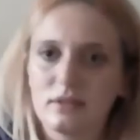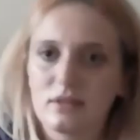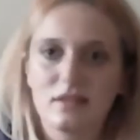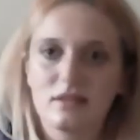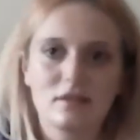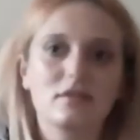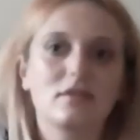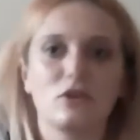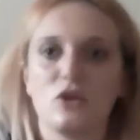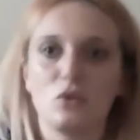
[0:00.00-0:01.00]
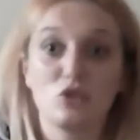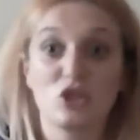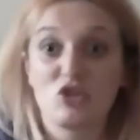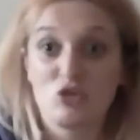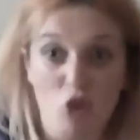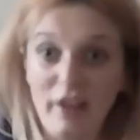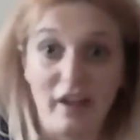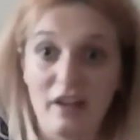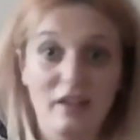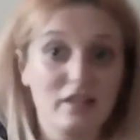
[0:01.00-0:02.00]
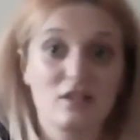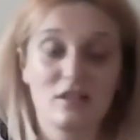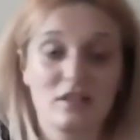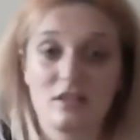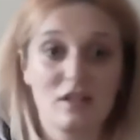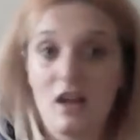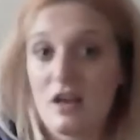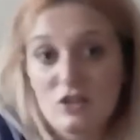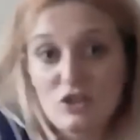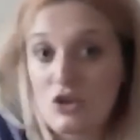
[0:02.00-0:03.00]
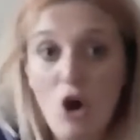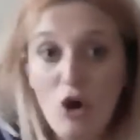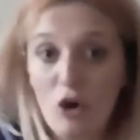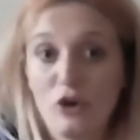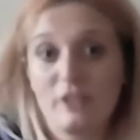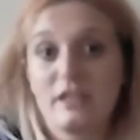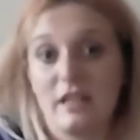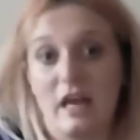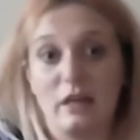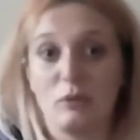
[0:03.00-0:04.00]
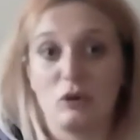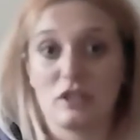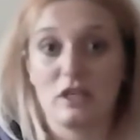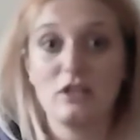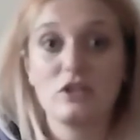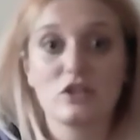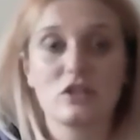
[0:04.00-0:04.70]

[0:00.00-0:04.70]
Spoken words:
I said, just try it. It's not hurting anybody.